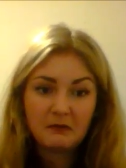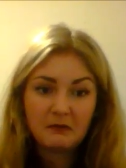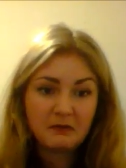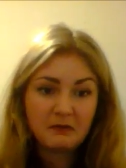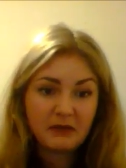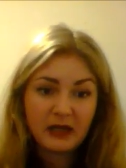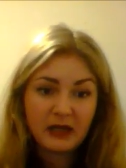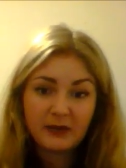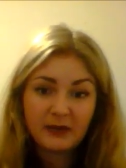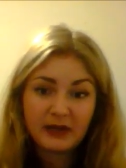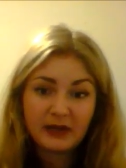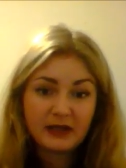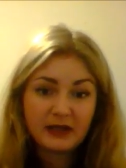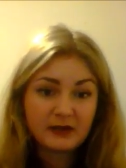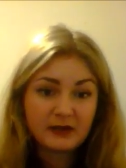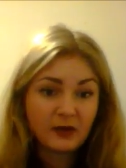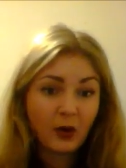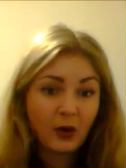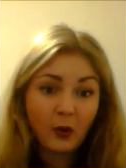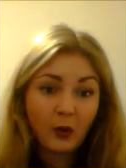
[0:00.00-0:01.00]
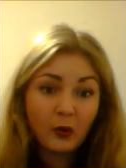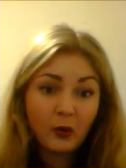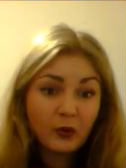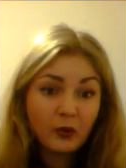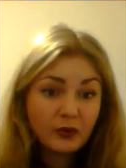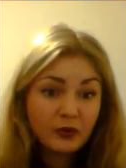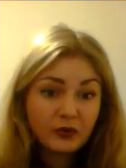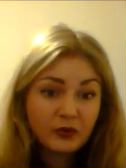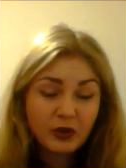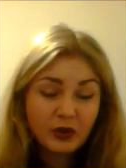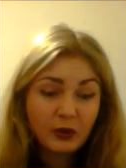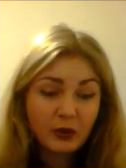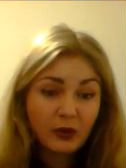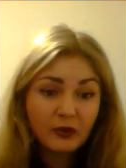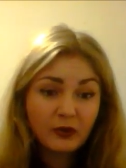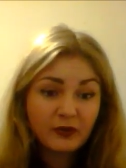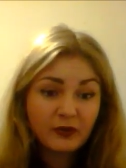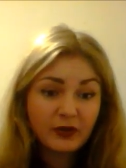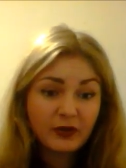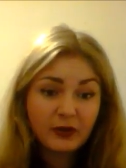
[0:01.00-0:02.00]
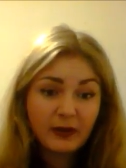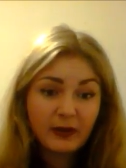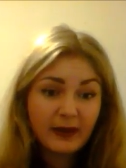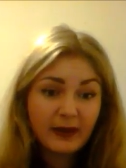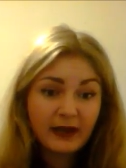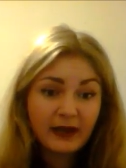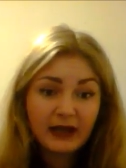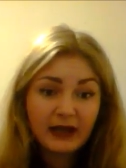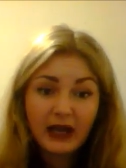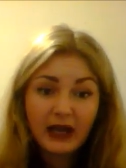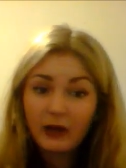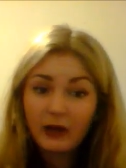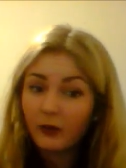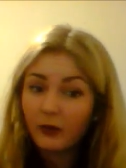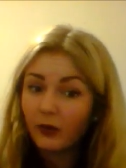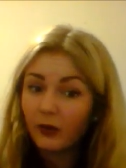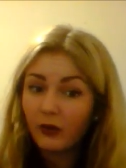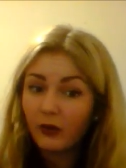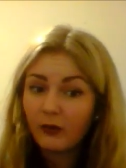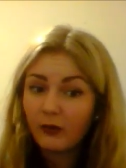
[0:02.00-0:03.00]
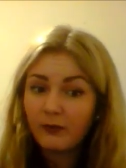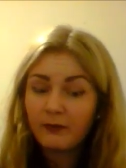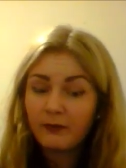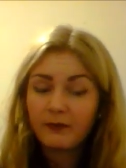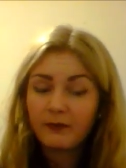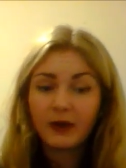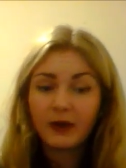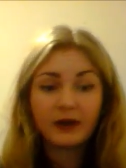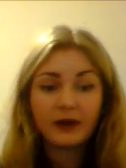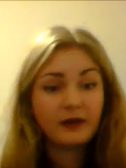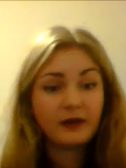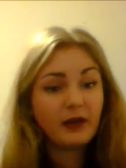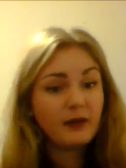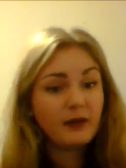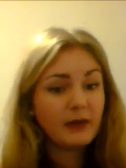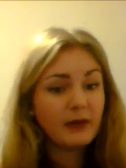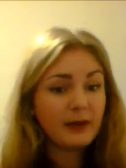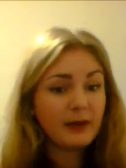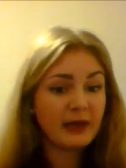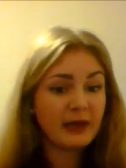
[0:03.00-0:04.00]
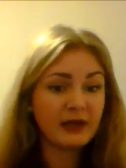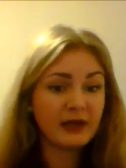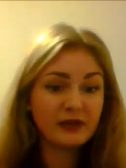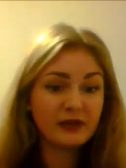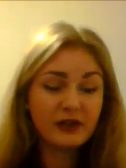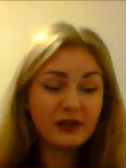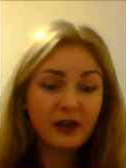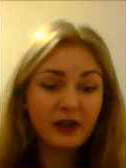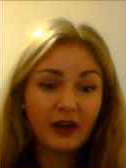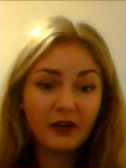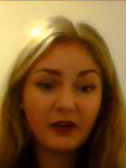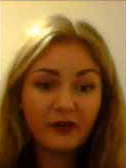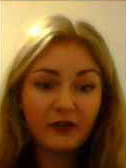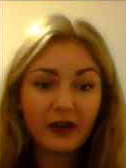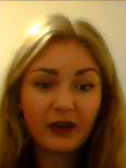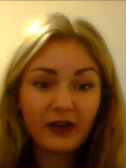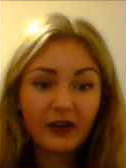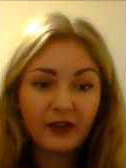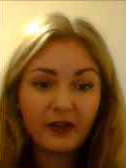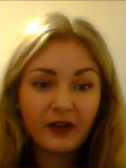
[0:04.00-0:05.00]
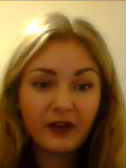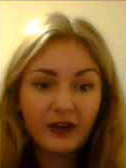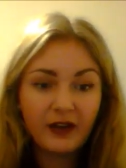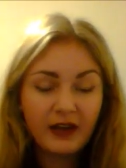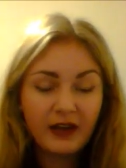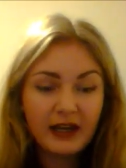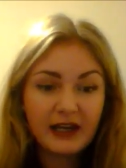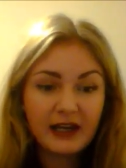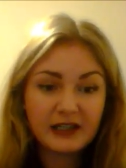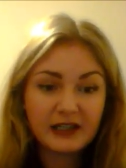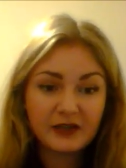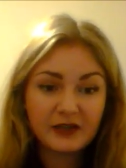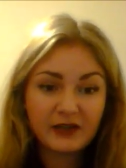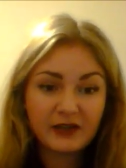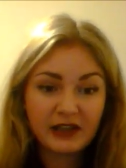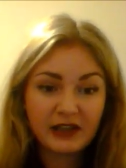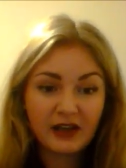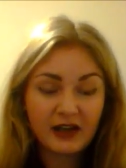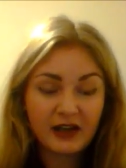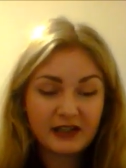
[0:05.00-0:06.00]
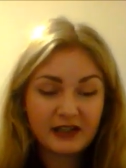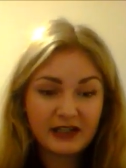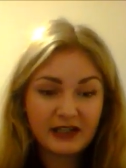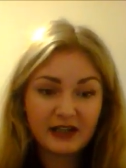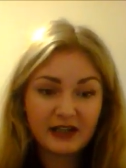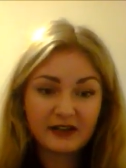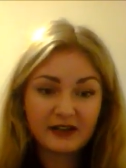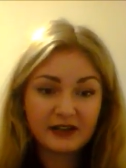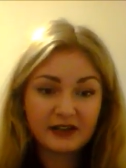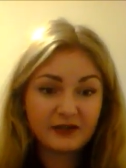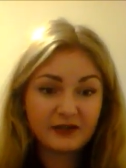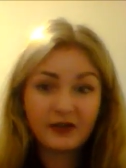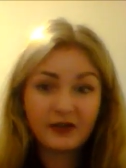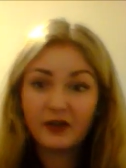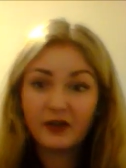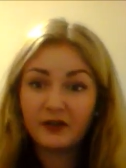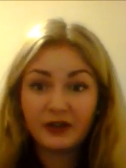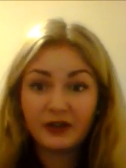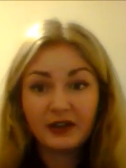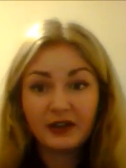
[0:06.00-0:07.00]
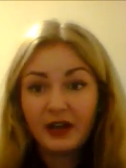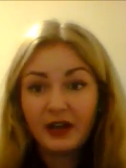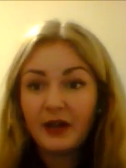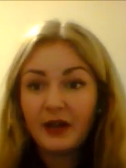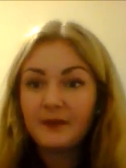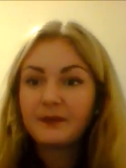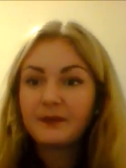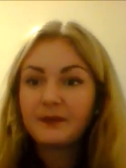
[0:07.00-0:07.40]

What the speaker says: maybe he's too old for doing that now, or I don't know, maybe he doesn't like the fact that his original idea has evolved, I don't